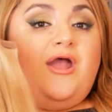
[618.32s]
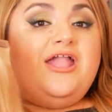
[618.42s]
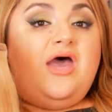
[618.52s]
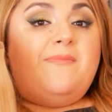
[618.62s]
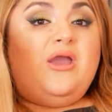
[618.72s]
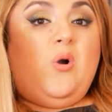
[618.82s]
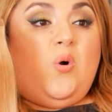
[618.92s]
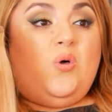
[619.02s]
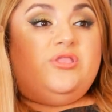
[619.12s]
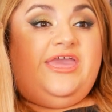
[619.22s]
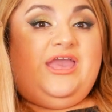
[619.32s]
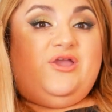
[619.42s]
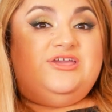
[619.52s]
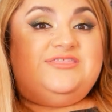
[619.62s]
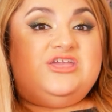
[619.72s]
Now I brought out my
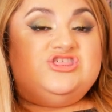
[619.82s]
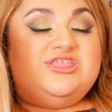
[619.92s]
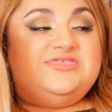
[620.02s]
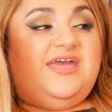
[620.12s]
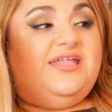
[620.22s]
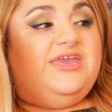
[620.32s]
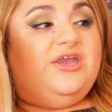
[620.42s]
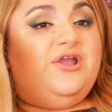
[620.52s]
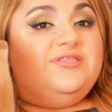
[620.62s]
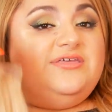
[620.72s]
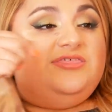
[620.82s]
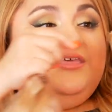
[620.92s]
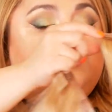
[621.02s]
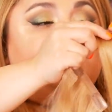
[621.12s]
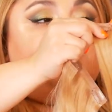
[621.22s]
old hair extension set
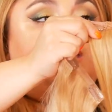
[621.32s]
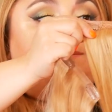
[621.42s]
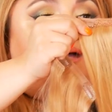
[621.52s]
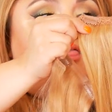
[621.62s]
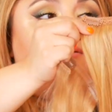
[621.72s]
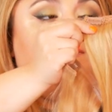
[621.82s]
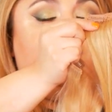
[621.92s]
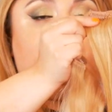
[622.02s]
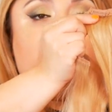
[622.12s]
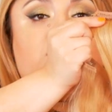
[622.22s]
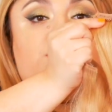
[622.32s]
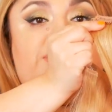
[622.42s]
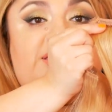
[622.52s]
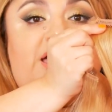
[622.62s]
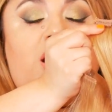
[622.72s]
here. This is the Bellami
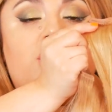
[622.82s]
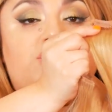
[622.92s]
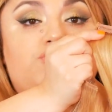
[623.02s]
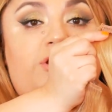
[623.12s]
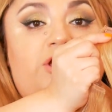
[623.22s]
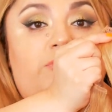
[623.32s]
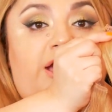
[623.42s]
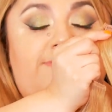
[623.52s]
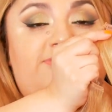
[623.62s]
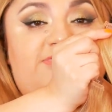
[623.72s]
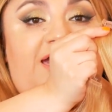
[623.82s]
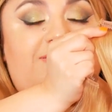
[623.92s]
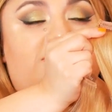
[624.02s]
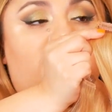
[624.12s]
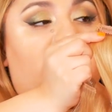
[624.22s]
Piccolina 120 gram
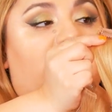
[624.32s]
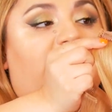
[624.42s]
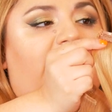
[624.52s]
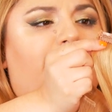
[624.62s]
set.